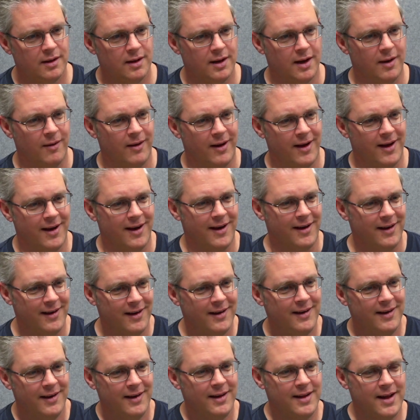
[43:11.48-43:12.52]
There we are.
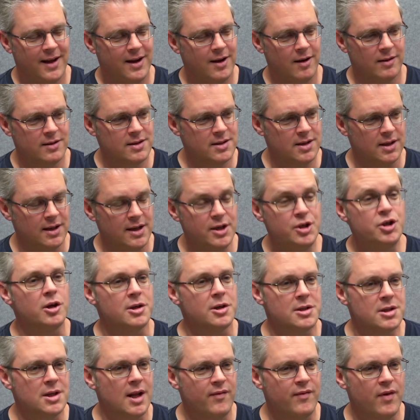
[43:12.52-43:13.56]
They're constantly
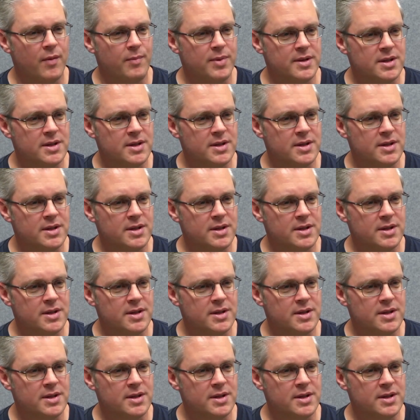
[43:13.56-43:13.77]
jostling for